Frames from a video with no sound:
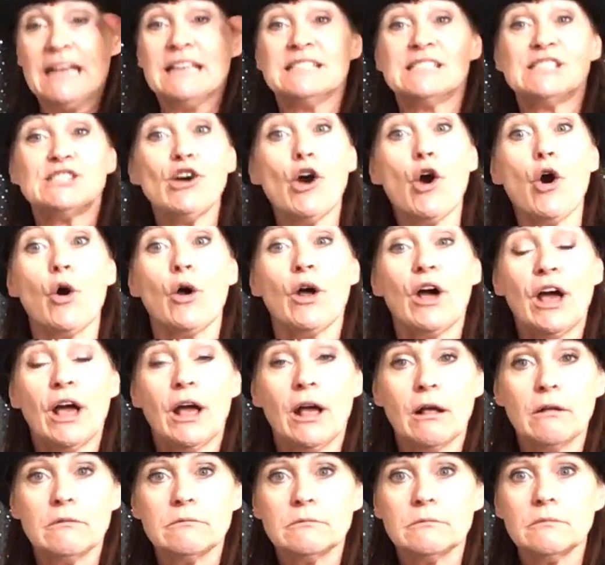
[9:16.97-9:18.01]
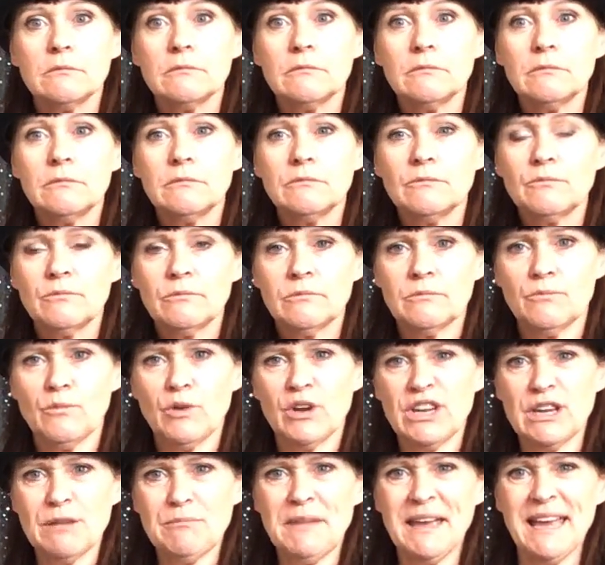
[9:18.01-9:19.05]
So,
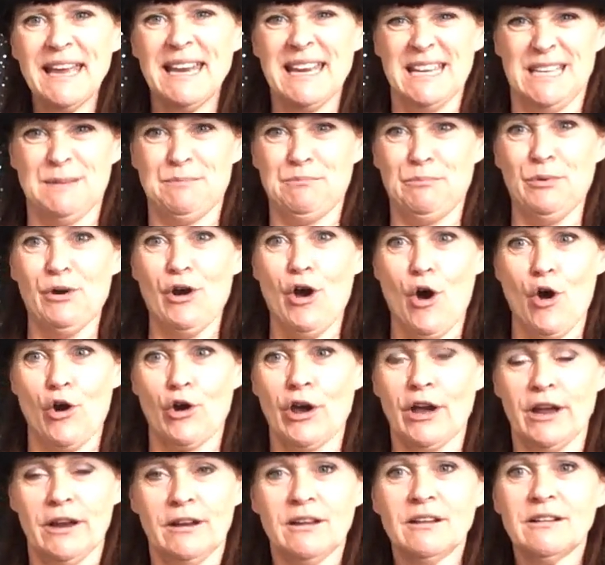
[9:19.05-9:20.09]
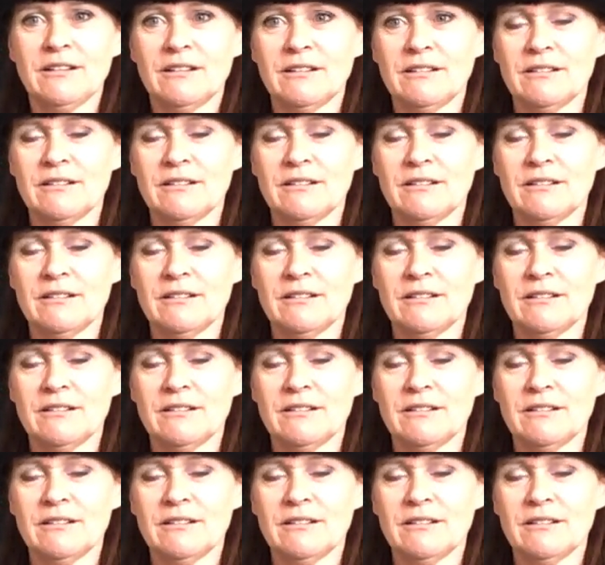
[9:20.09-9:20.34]
what do you mean it's broken?